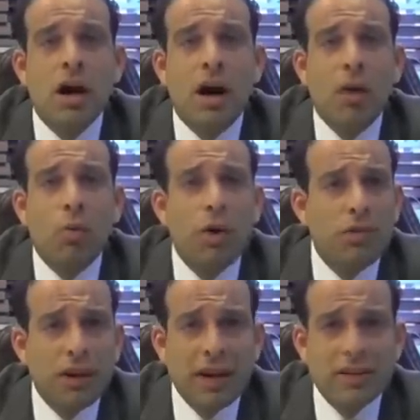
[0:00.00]

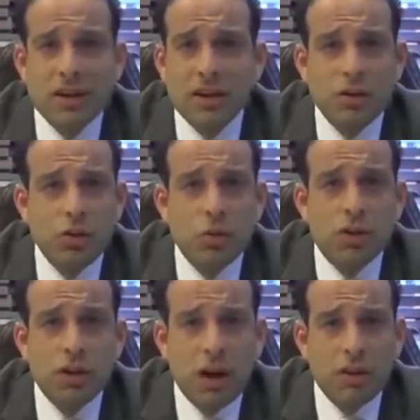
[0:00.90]
One thing has nothing to do
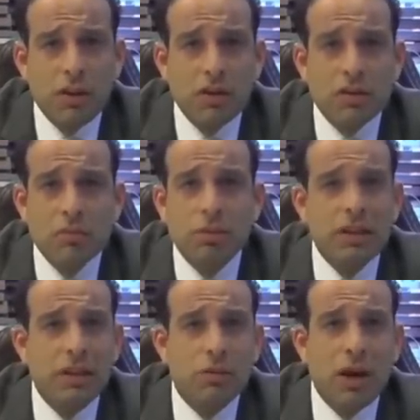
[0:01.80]
with the other. It's
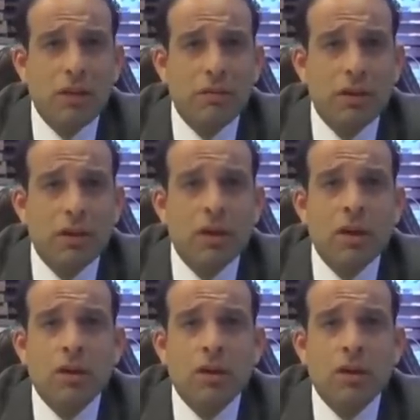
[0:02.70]
completely irrelevant.